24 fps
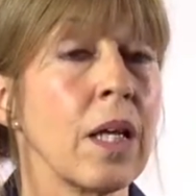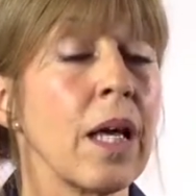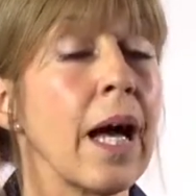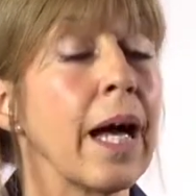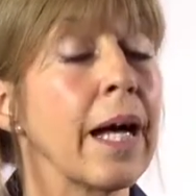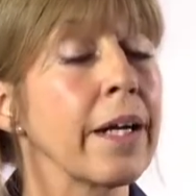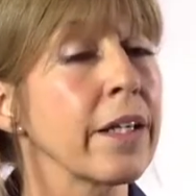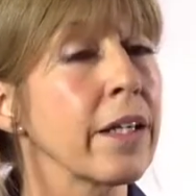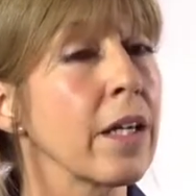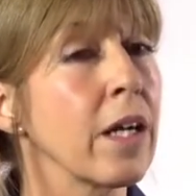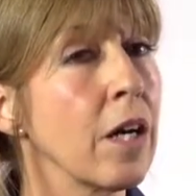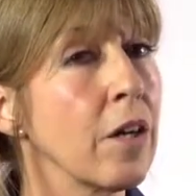
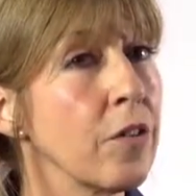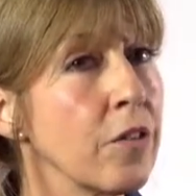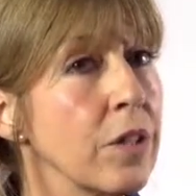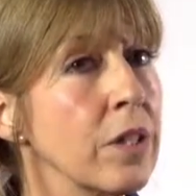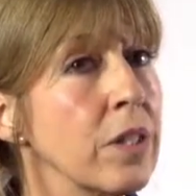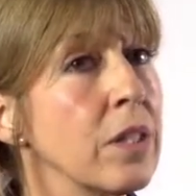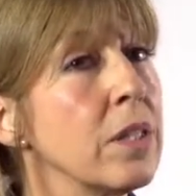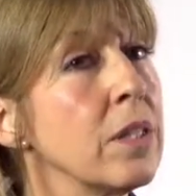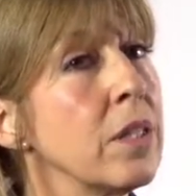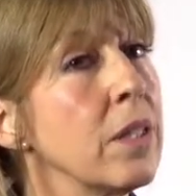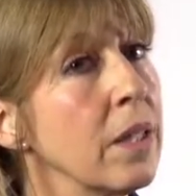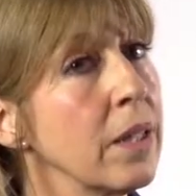Our
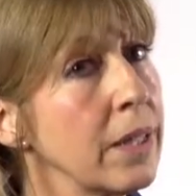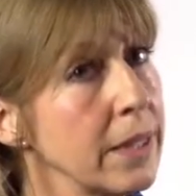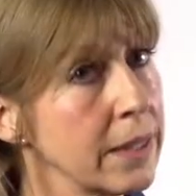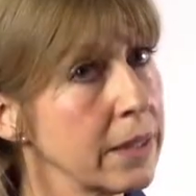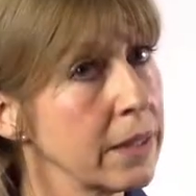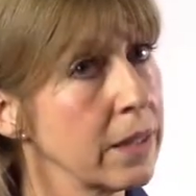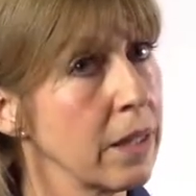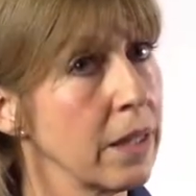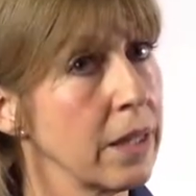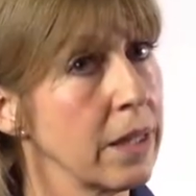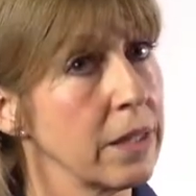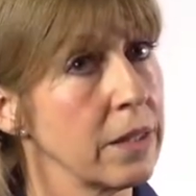current NICE
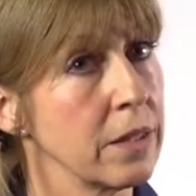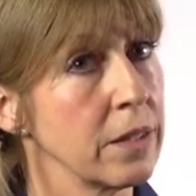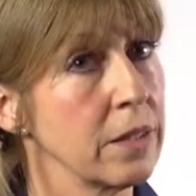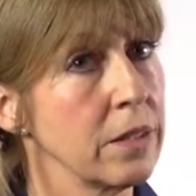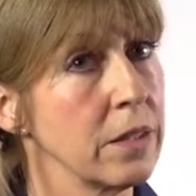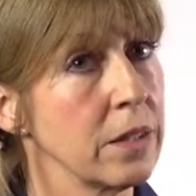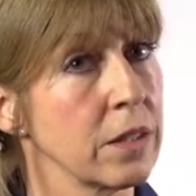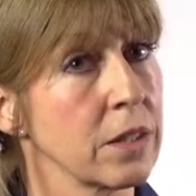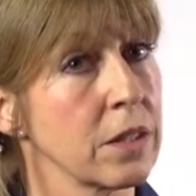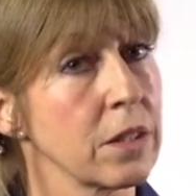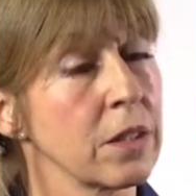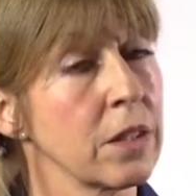
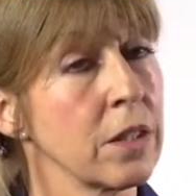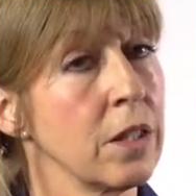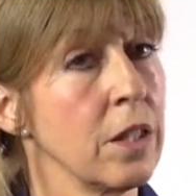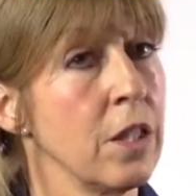guidance